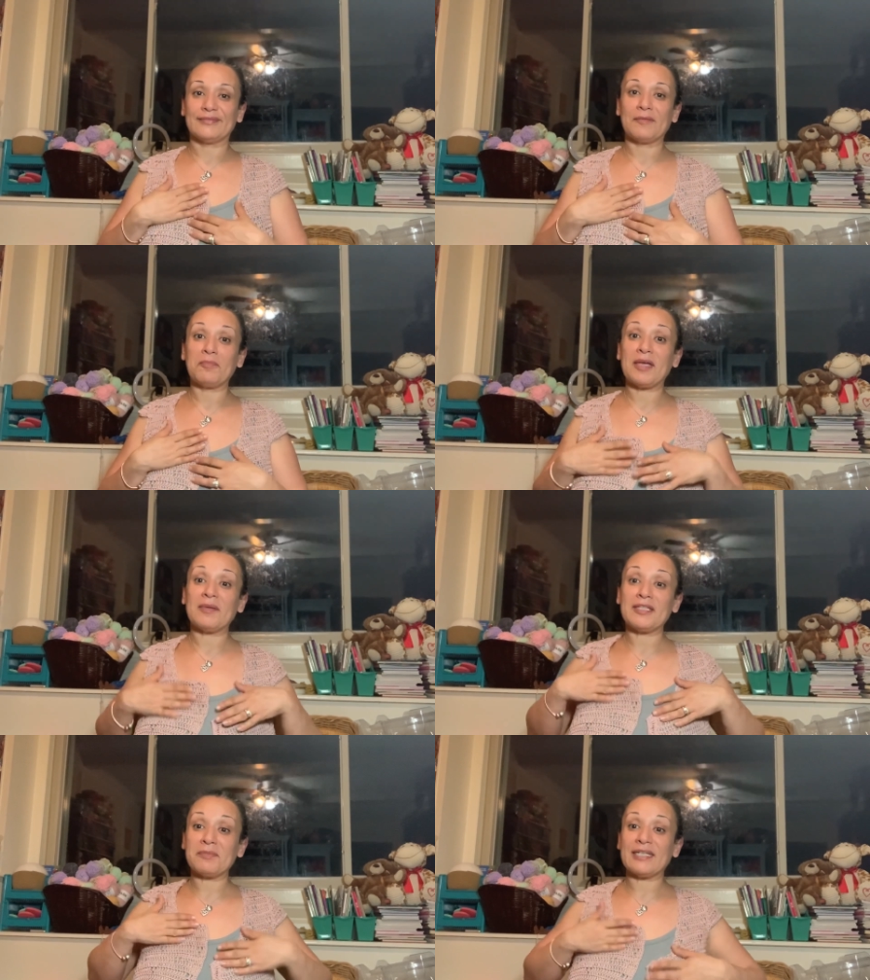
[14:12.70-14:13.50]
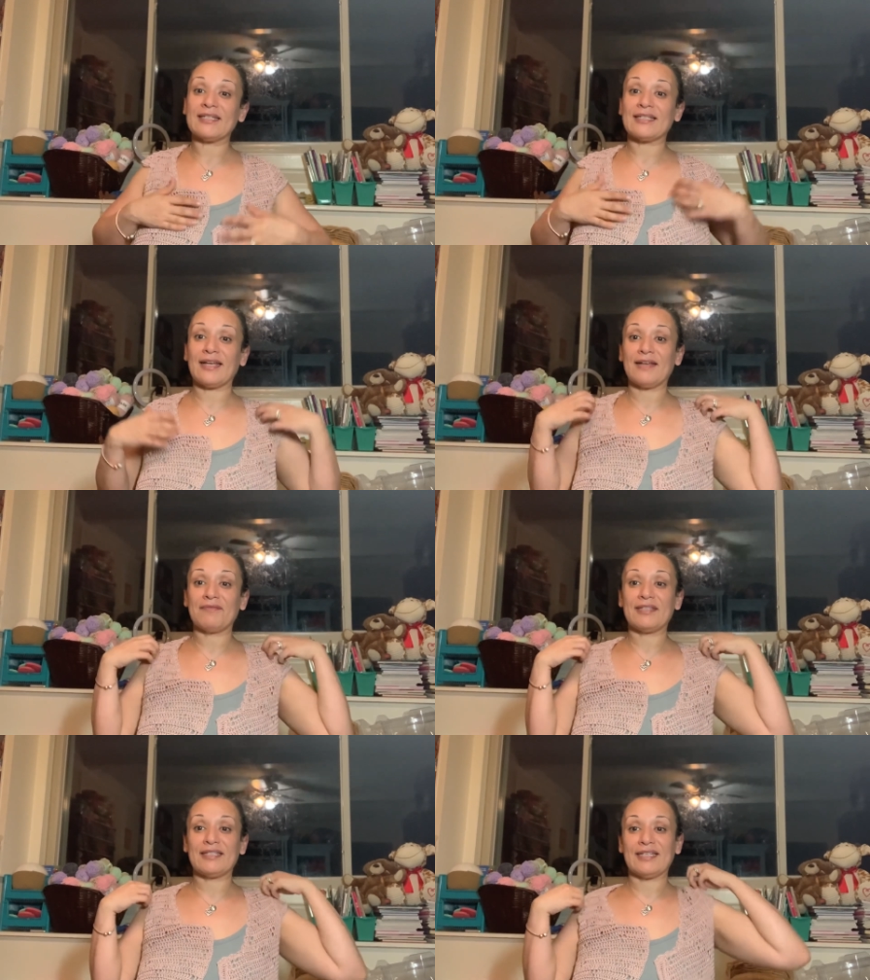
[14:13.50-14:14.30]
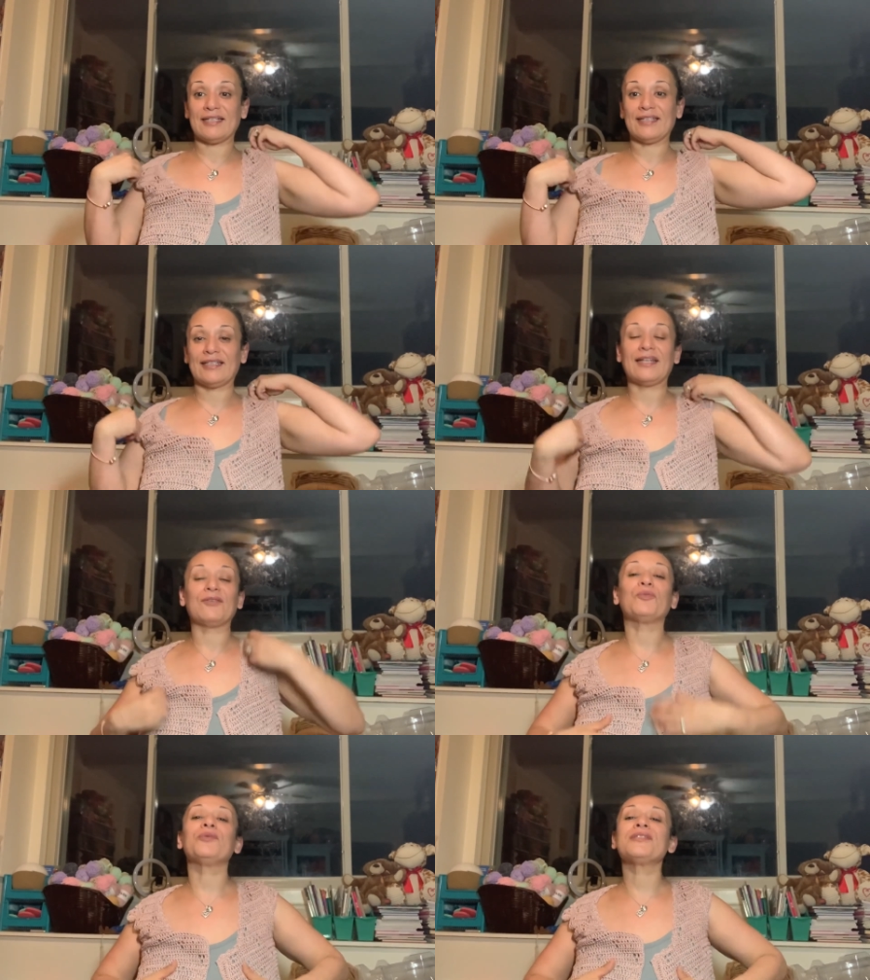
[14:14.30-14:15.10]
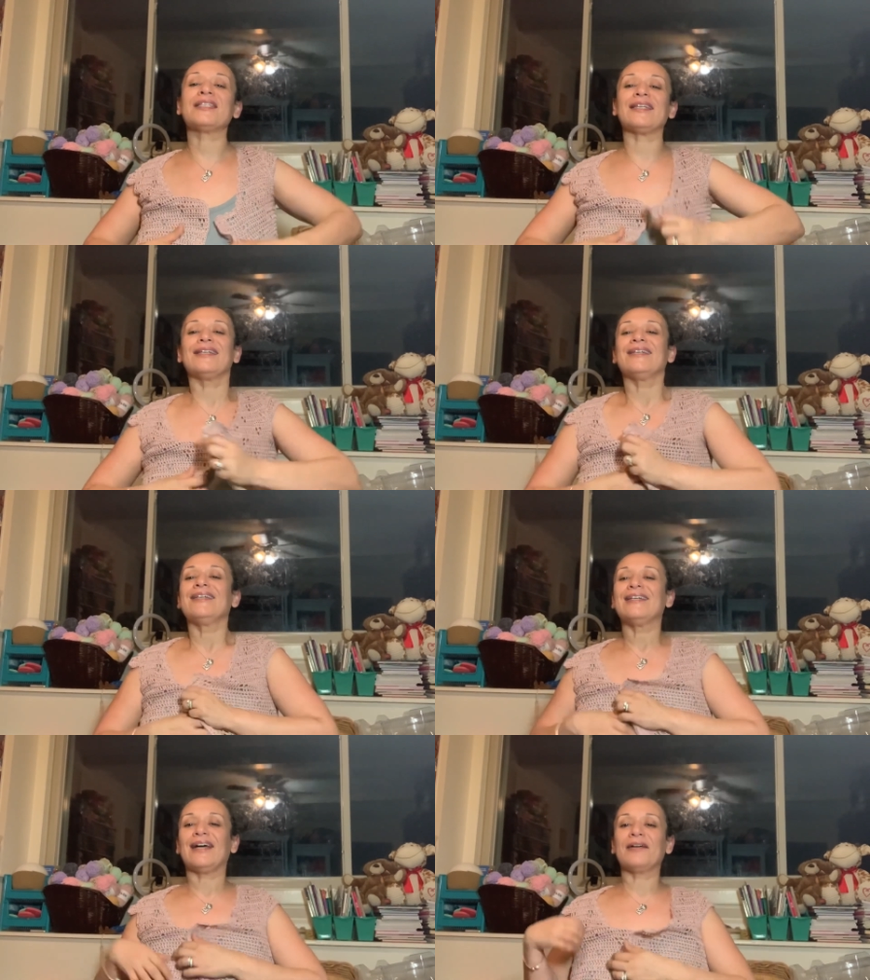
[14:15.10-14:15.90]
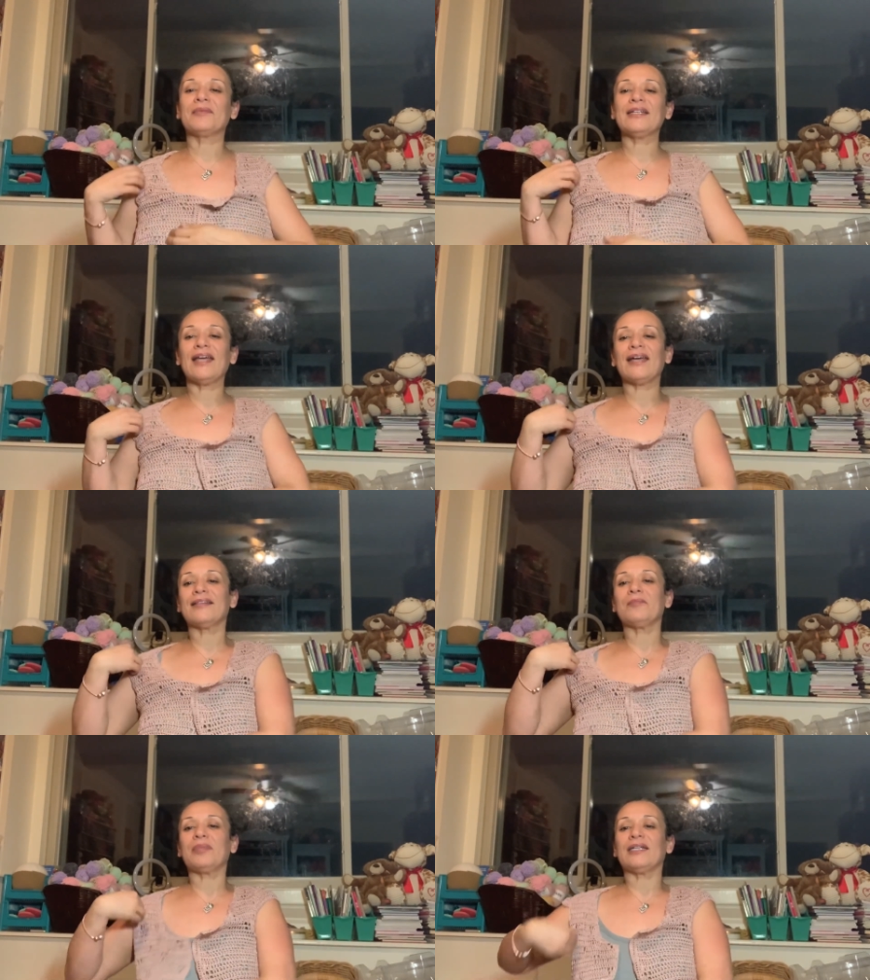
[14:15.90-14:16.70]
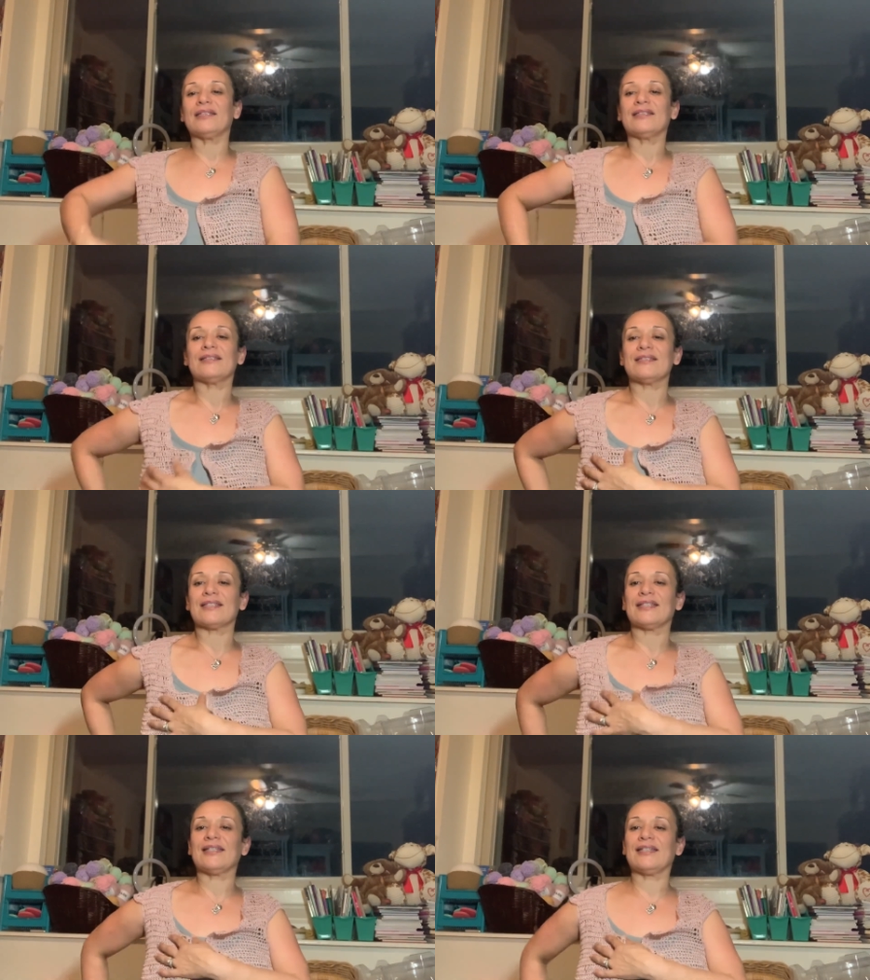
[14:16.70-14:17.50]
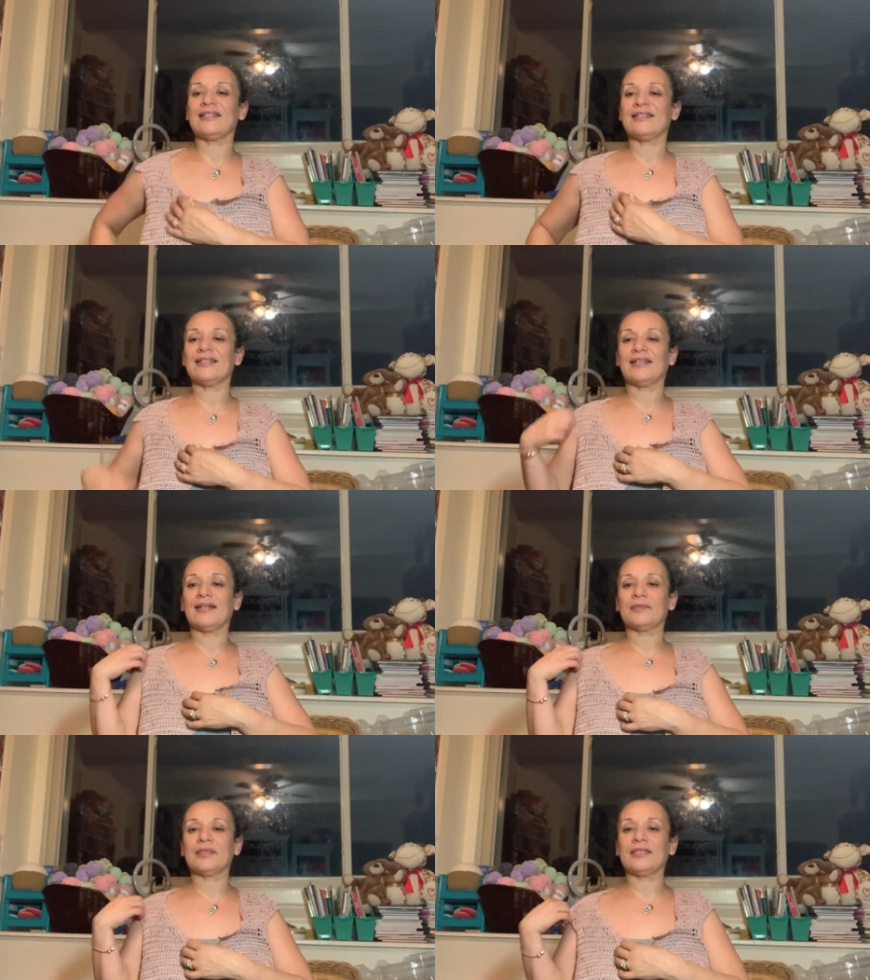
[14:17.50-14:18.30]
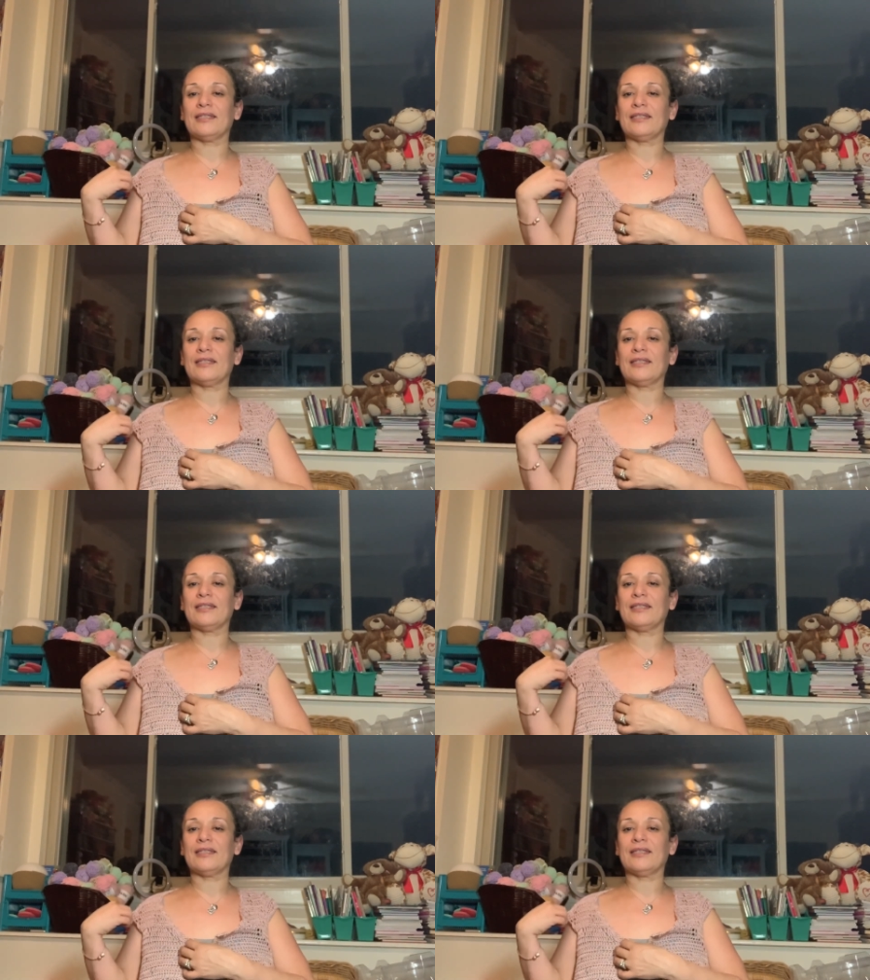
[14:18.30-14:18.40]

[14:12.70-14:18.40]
maybe it's because I have this thing like that. We'll see. I'm going to add the buttons and then I'm going